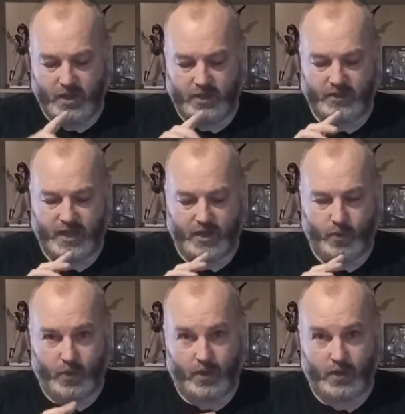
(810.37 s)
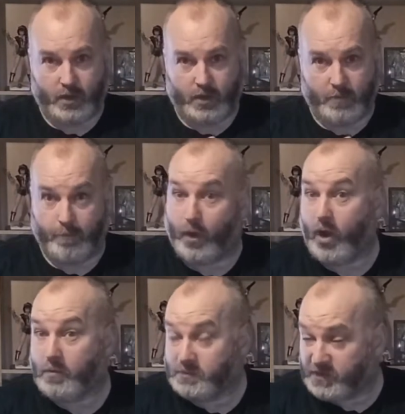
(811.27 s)
There were
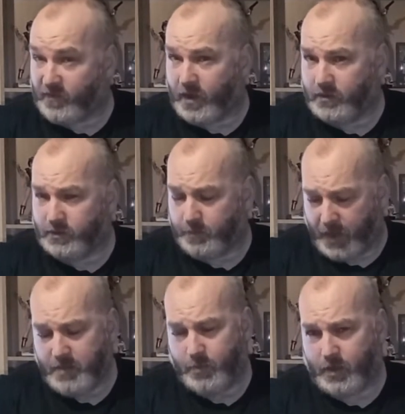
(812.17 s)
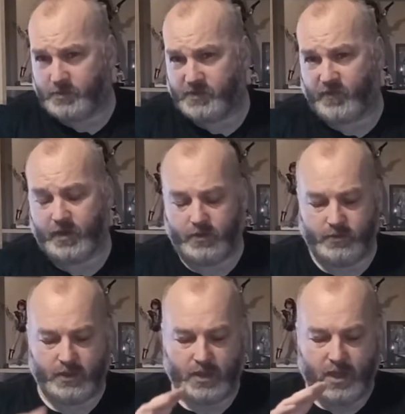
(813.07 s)
bombs found, pipe bombs
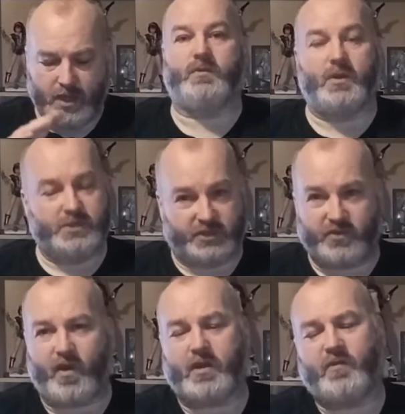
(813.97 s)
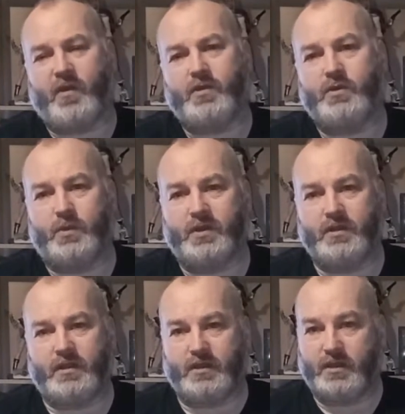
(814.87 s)
found. There was a truck found
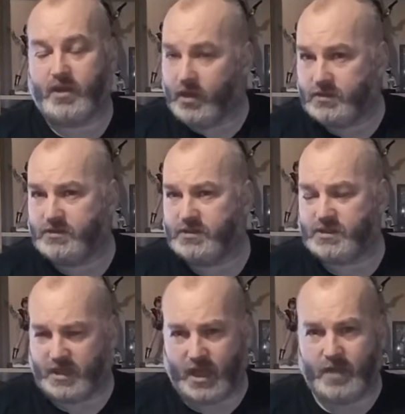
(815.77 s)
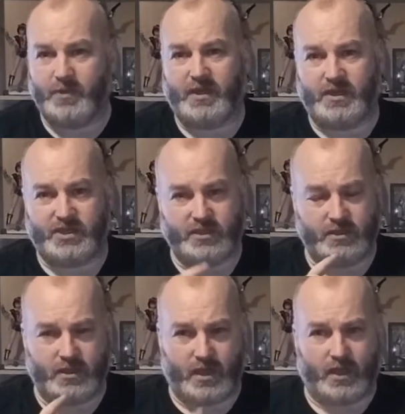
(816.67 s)
with guns,
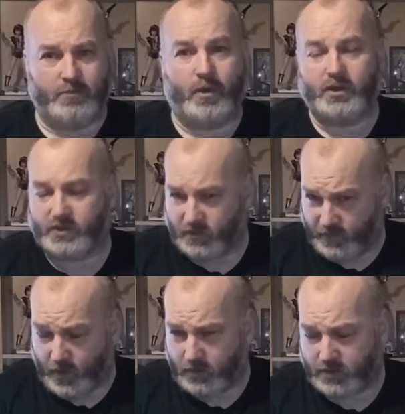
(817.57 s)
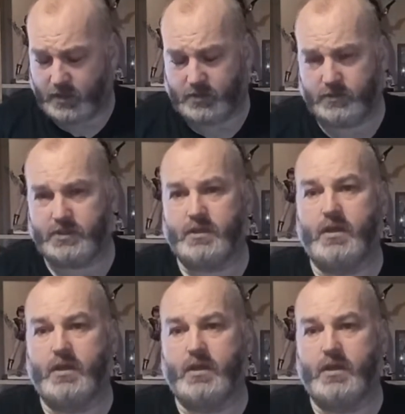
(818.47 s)
ammunition, and Molotov cocktails.